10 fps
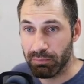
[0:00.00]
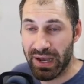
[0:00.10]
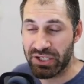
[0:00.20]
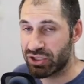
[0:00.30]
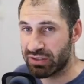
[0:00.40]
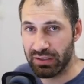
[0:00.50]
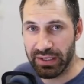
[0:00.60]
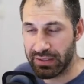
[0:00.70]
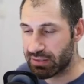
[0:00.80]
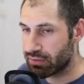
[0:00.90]
batch
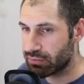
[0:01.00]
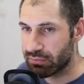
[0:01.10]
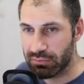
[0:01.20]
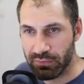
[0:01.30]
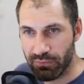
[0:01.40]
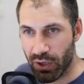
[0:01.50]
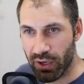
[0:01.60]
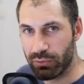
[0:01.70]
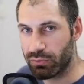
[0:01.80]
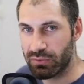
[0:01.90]
delete
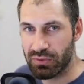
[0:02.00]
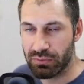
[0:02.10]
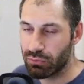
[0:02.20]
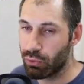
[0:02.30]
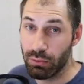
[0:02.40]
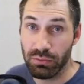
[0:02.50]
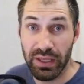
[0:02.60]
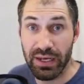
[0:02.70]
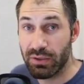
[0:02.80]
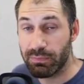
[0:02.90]
files or
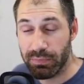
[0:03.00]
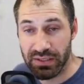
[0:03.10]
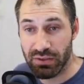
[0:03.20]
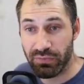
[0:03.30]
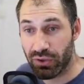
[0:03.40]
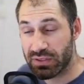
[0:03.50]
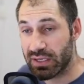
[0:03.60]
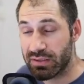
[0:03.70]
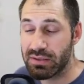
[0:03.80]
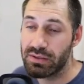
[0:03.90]
any pieces of
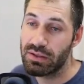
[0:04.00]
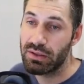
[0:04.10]
content